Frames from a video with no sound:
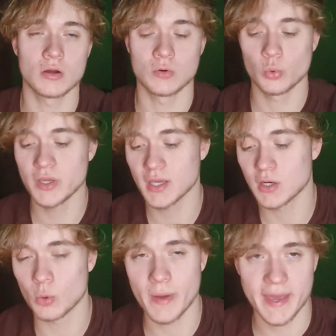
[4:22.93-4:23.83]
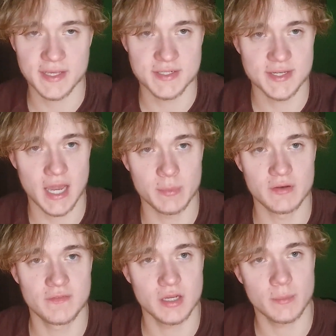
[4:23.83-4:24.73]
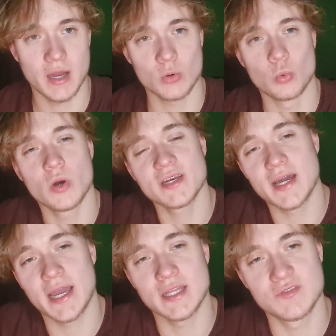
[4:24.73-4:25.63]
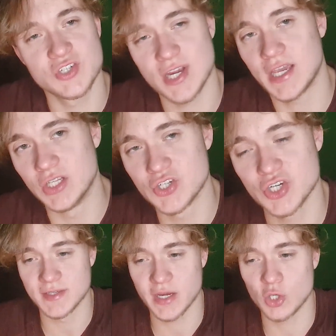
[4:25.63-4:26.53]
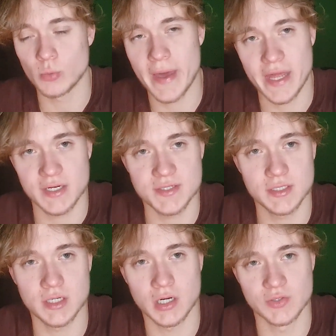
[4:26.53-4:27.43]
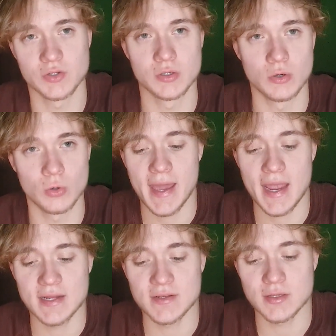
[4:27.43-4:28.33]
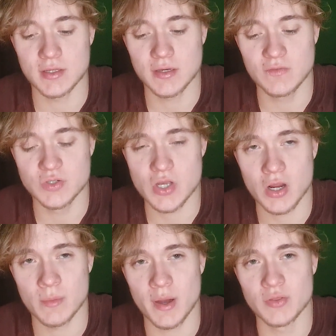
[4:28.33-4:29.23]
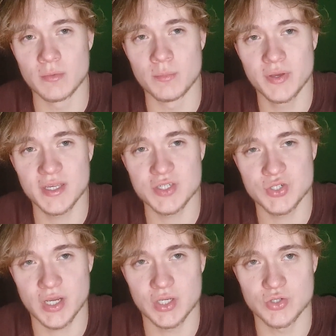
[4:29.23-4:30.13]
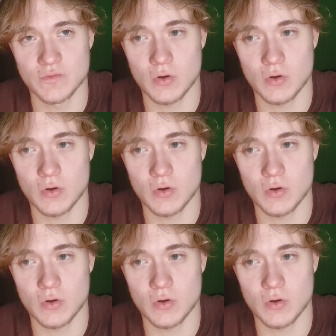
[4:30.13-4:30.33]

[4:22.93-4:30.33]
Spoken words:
we can go back in time and think about what kind of change did humanity undergo. And if we're talking about the biggest change of